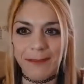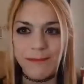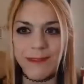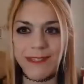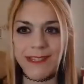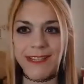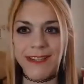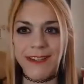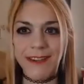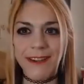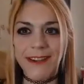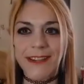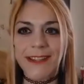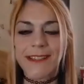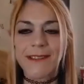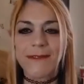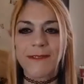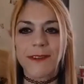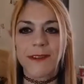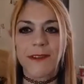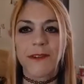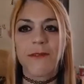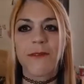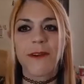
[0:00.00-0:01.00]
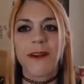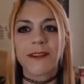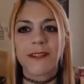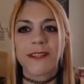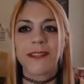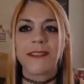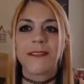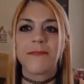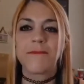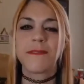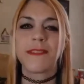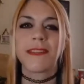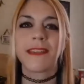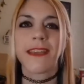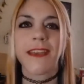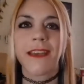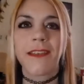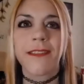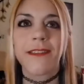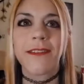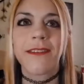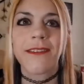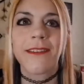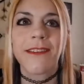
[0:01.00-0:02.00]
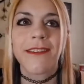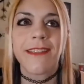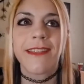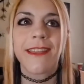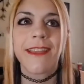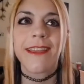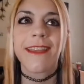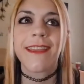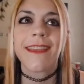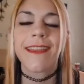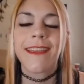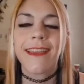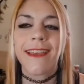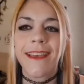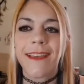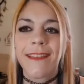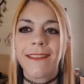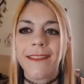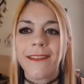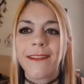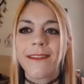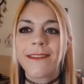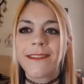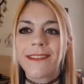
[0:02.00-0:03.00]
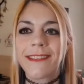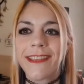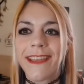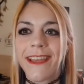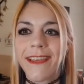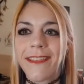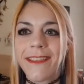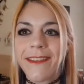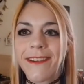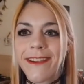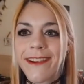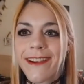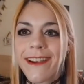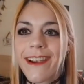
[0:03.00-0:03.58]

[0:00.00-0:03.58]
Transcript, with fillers: series when you're watching them together you're like yeah they're together